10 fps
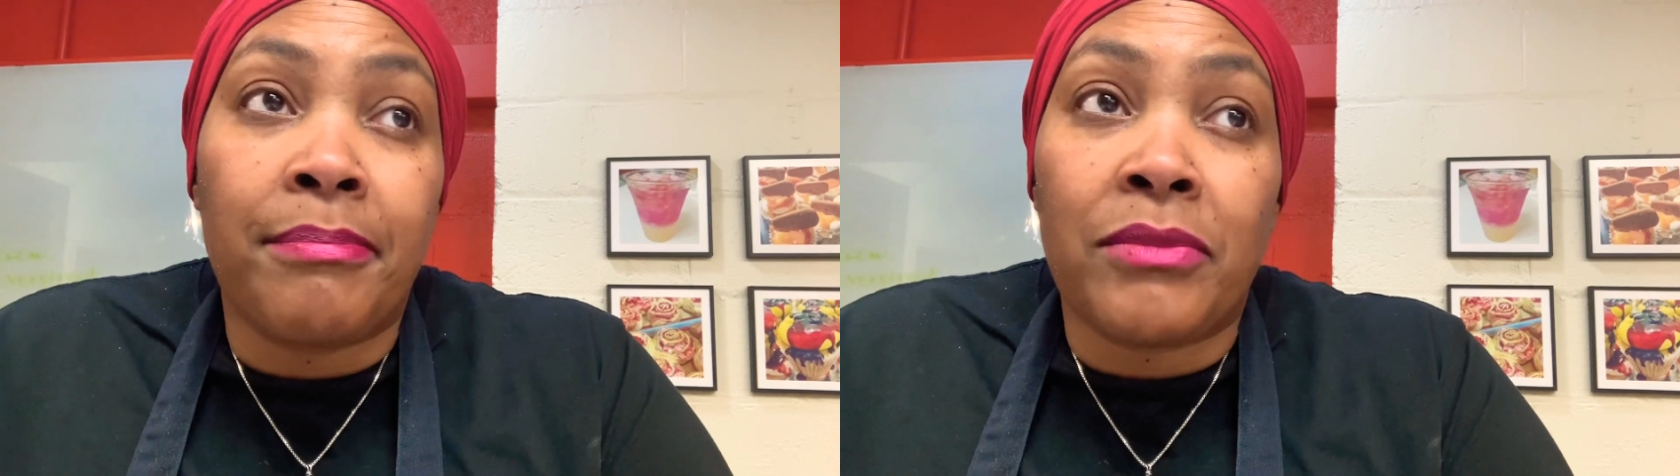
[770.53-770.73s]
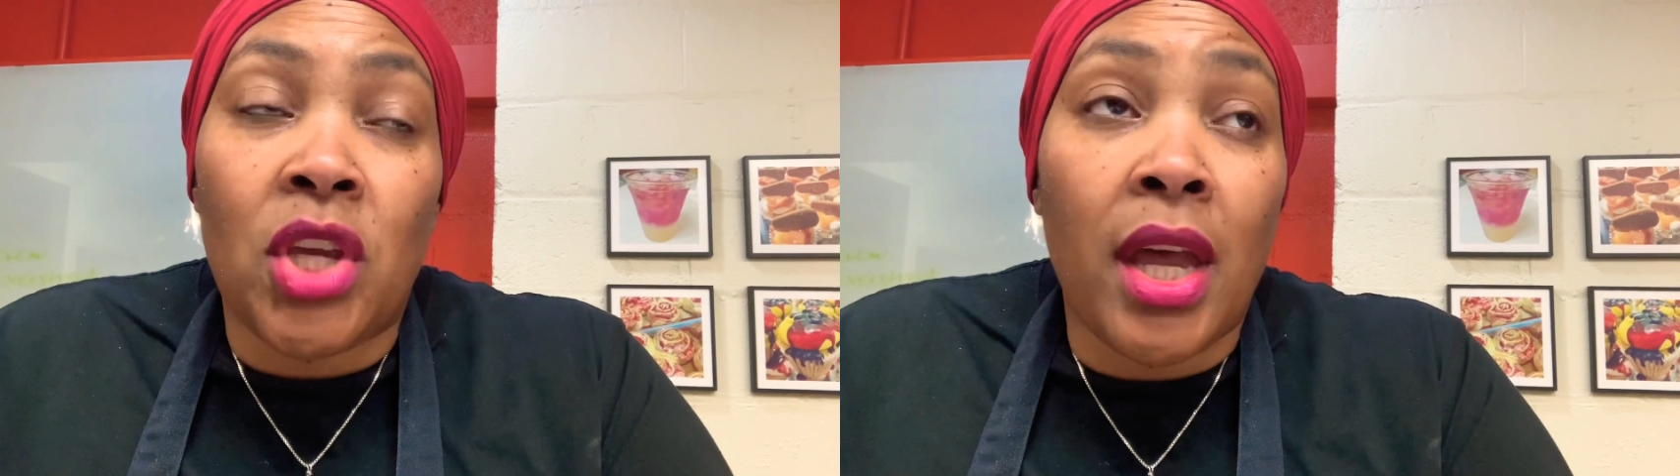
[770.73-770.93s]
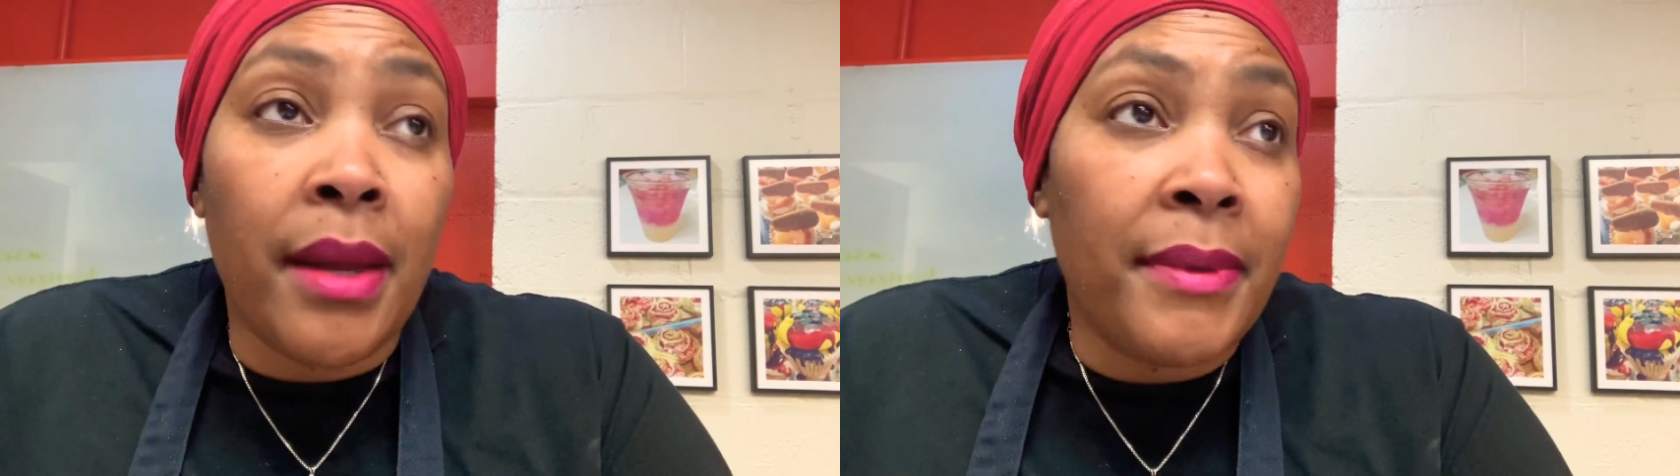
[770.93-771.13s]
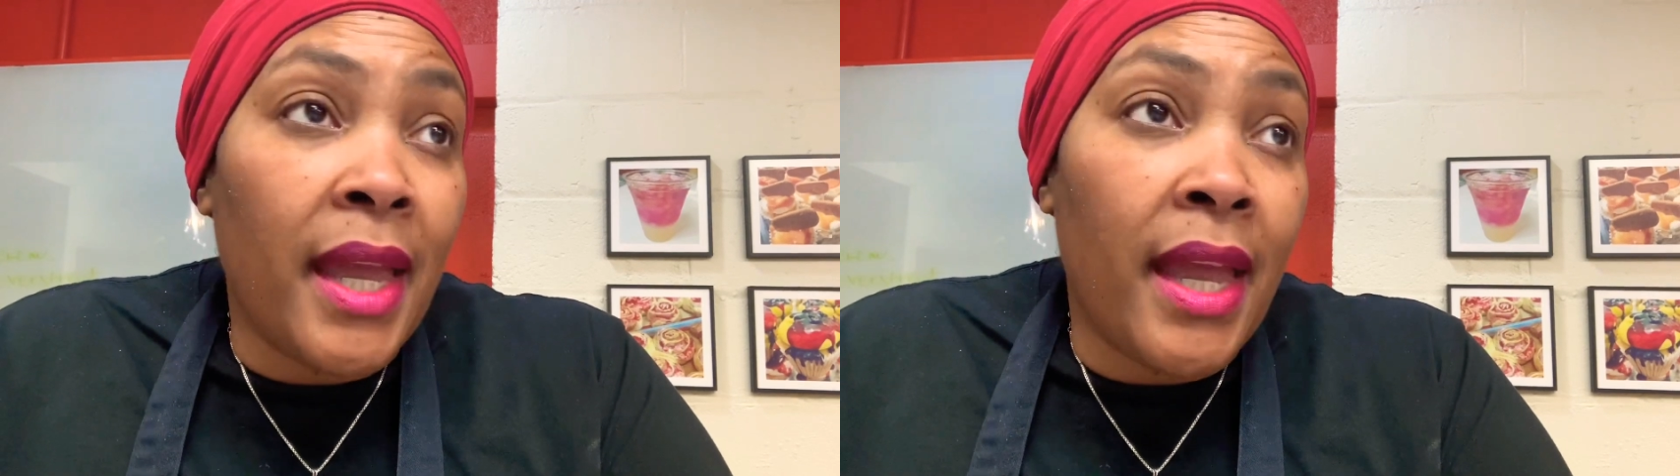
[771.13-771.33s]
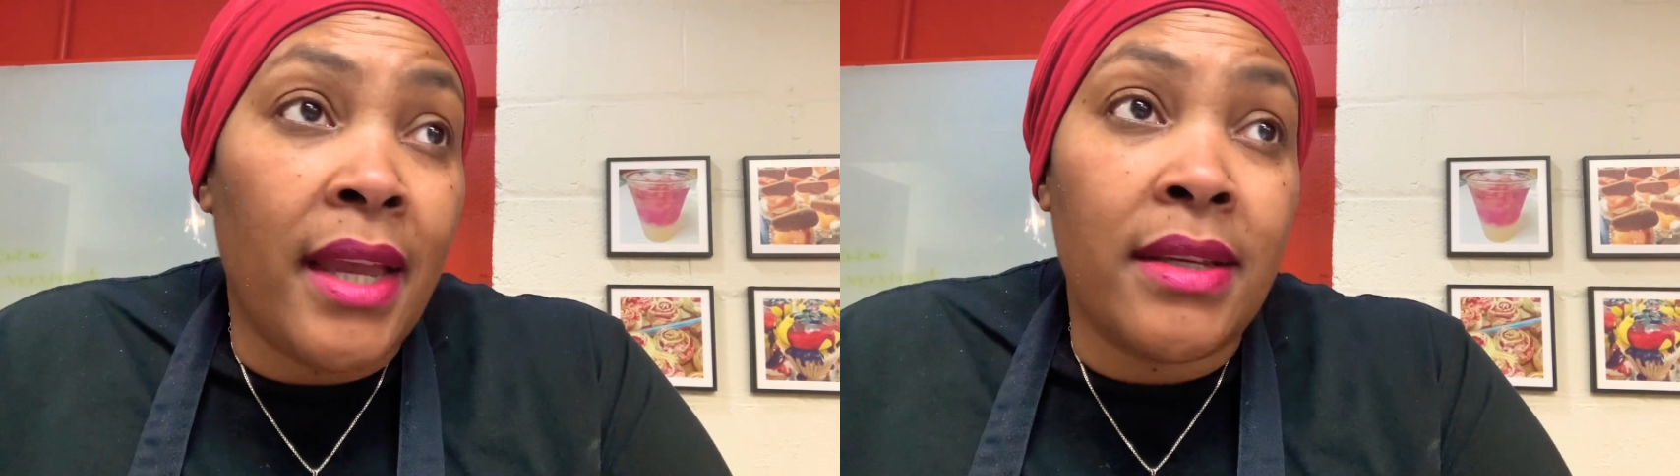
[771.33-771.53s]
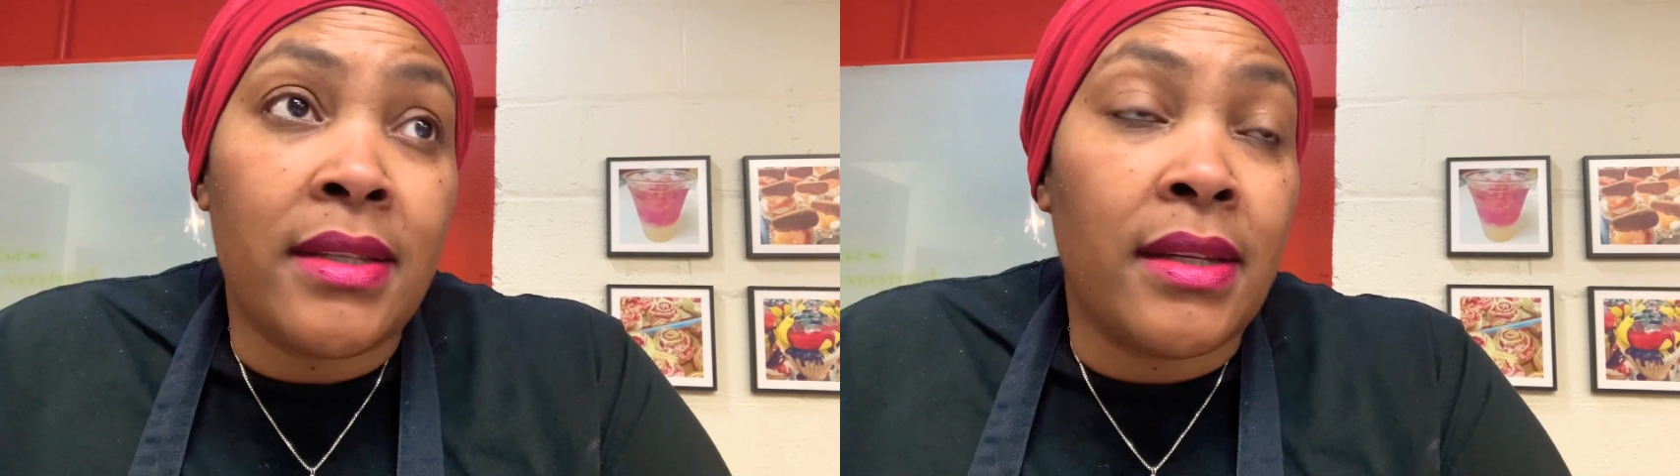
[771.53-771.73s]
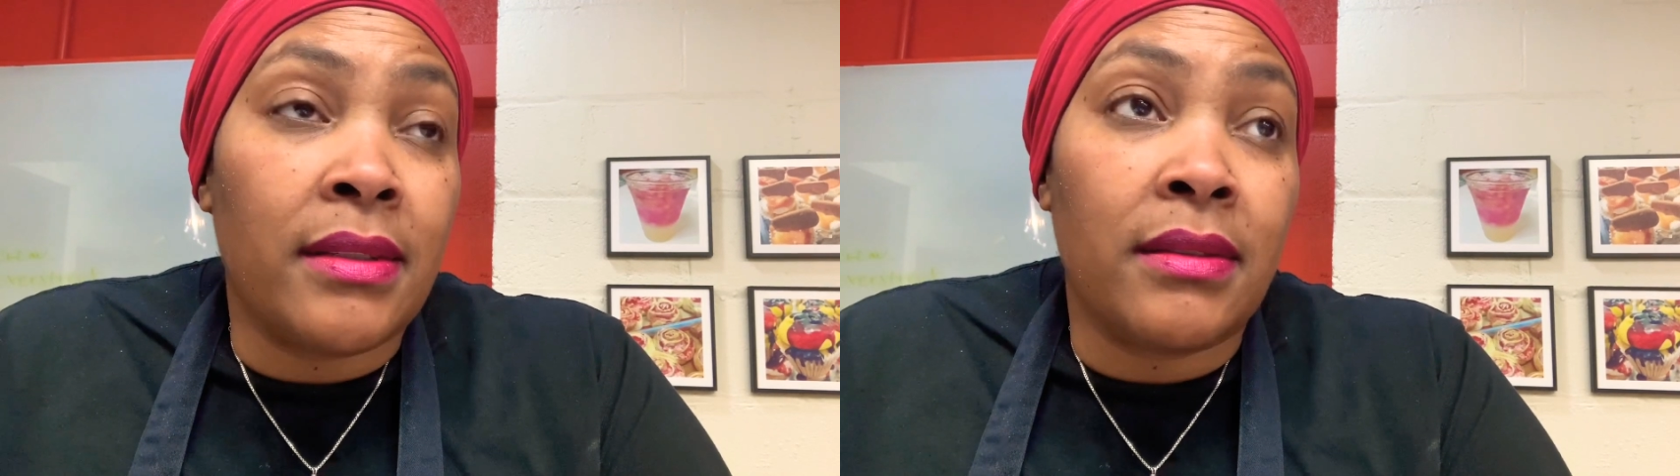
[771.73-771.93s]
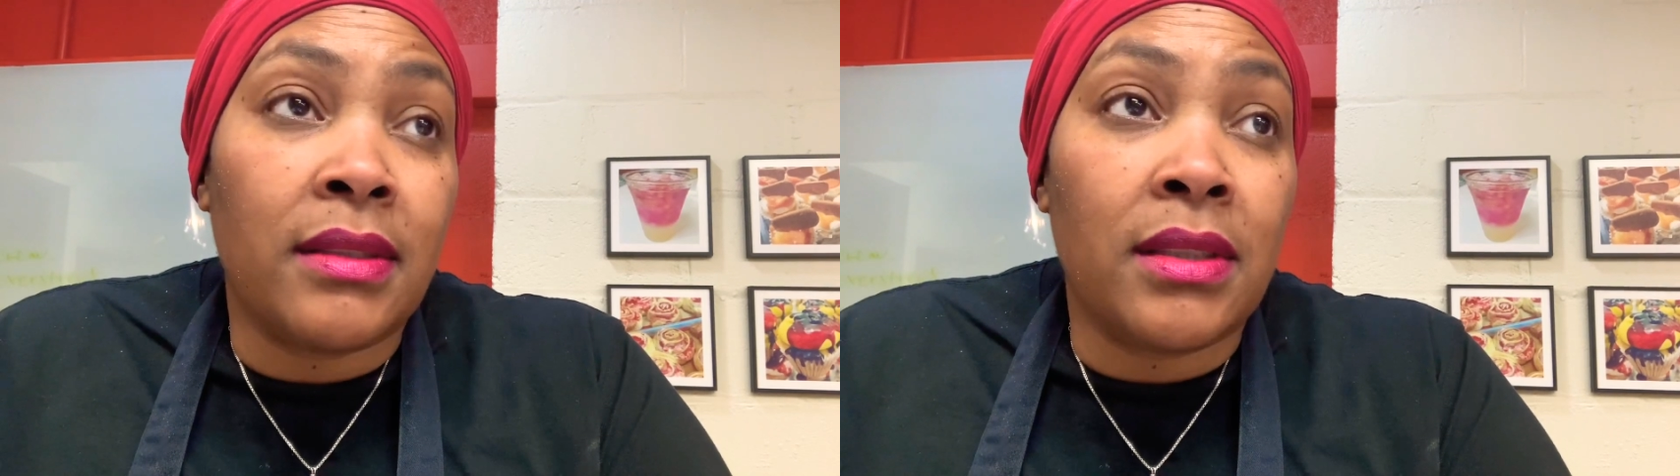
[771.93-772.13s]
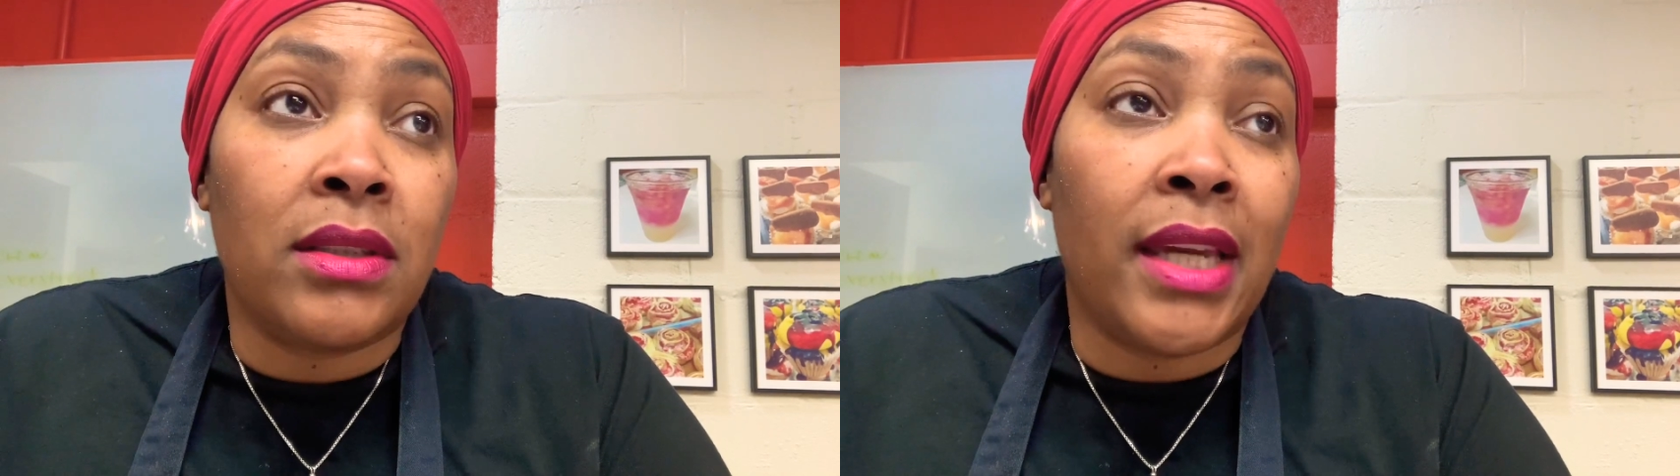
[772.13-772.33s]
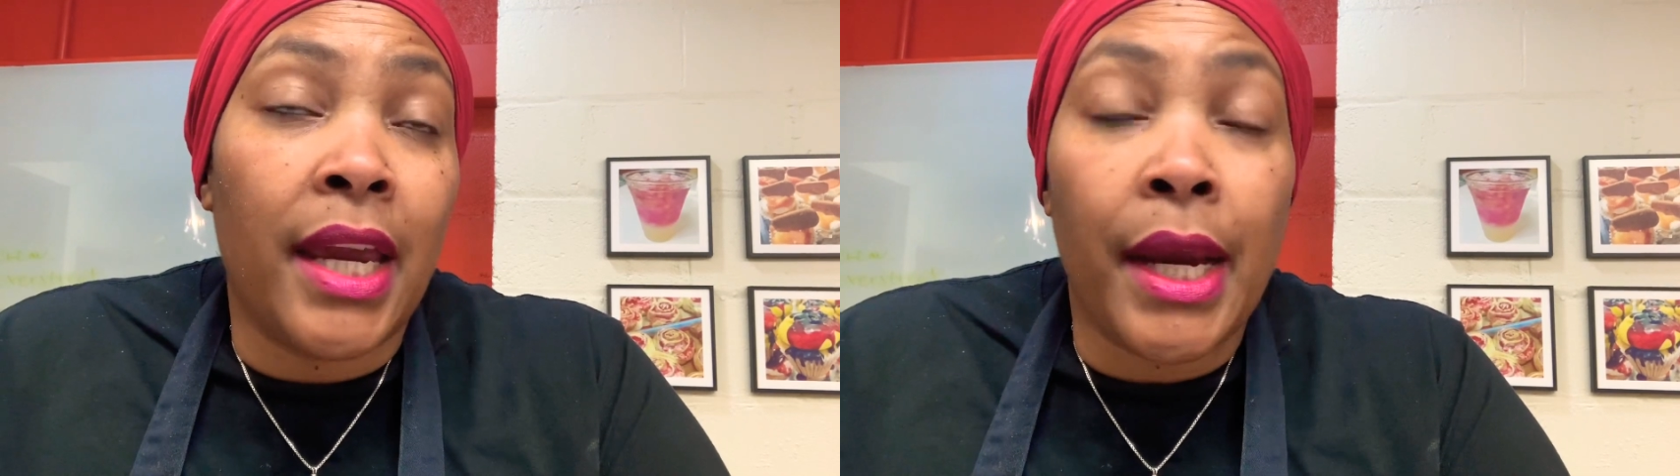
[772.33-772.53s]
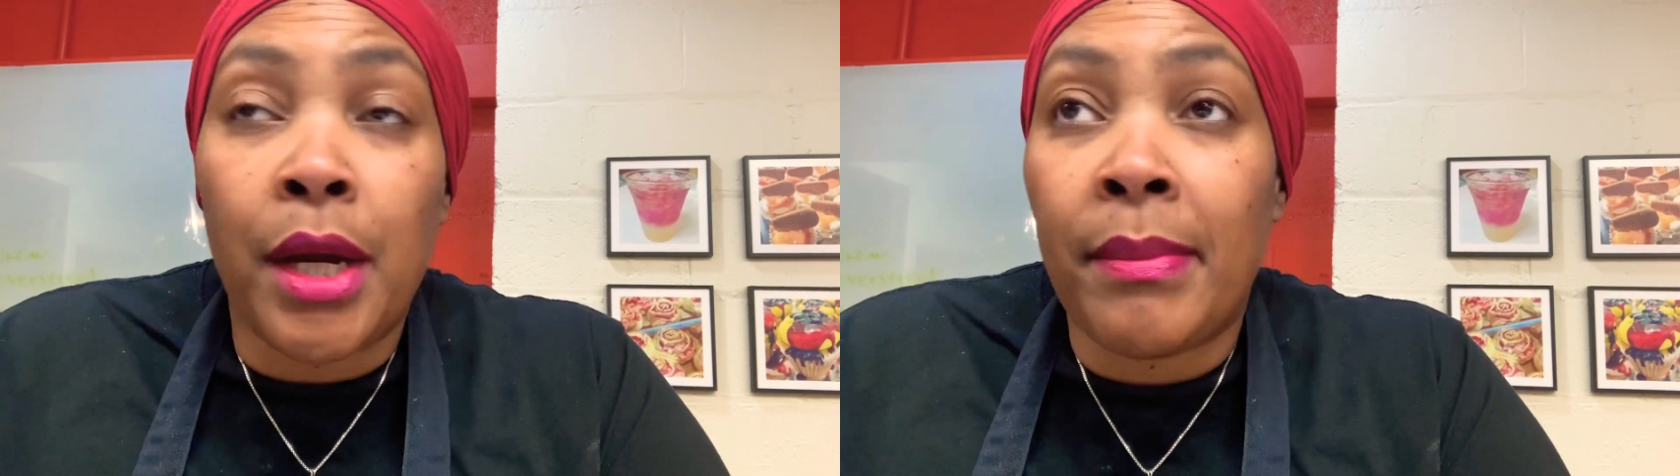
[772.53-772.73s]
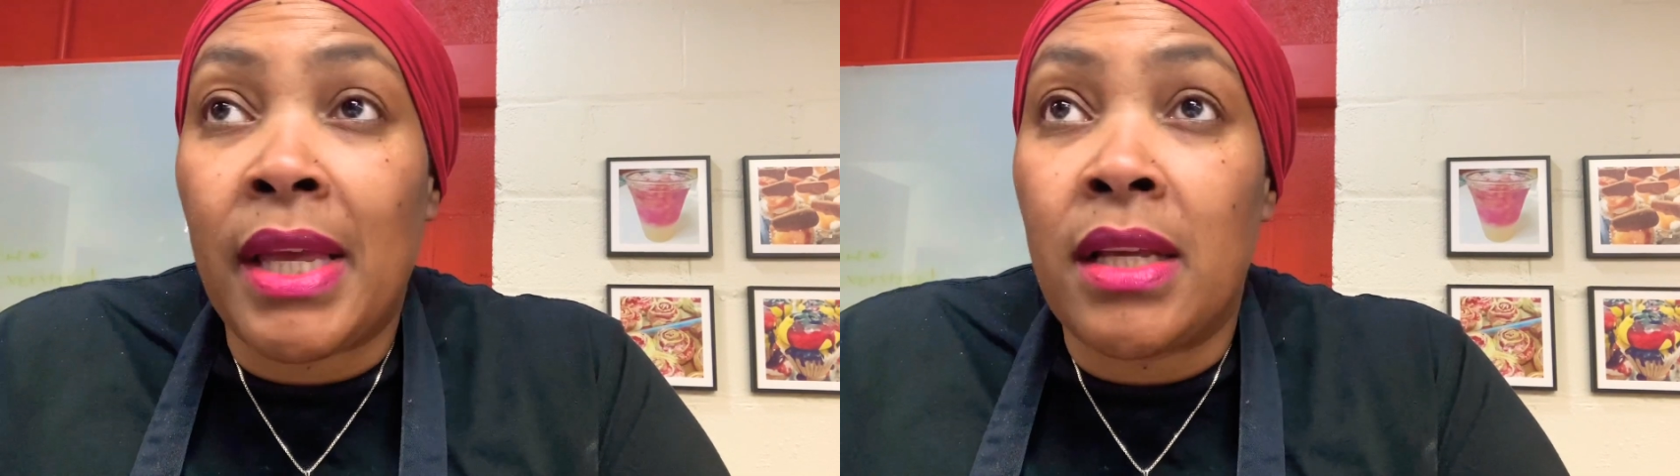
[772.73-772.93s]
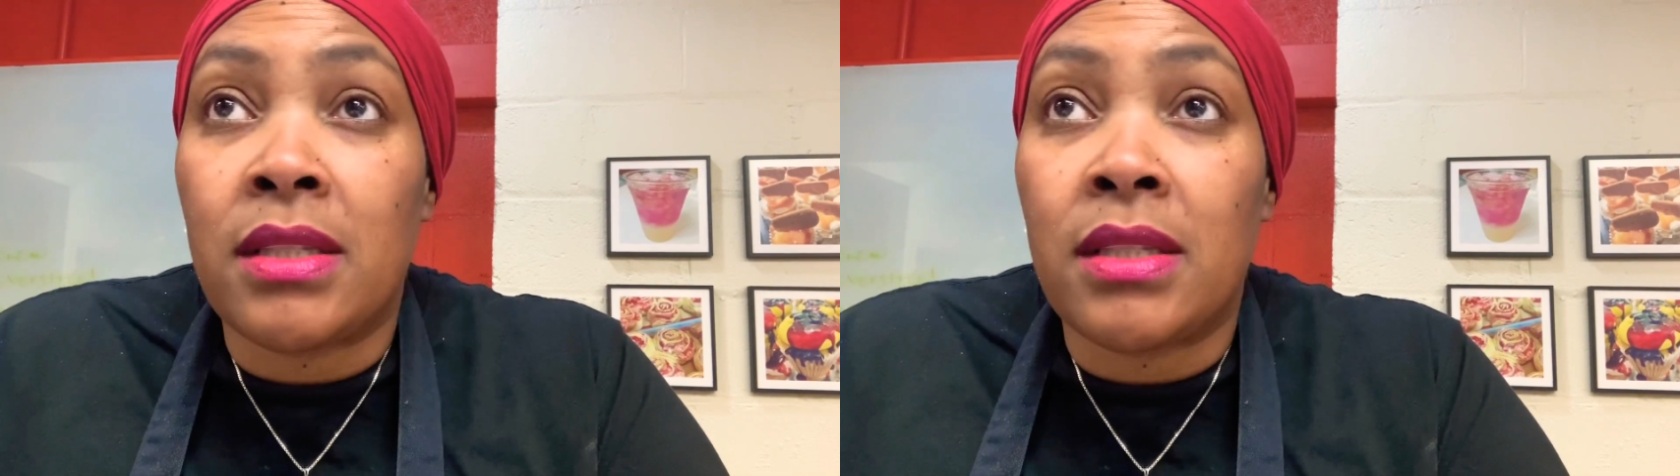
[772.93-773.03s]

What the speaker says: cupcakes and caramels.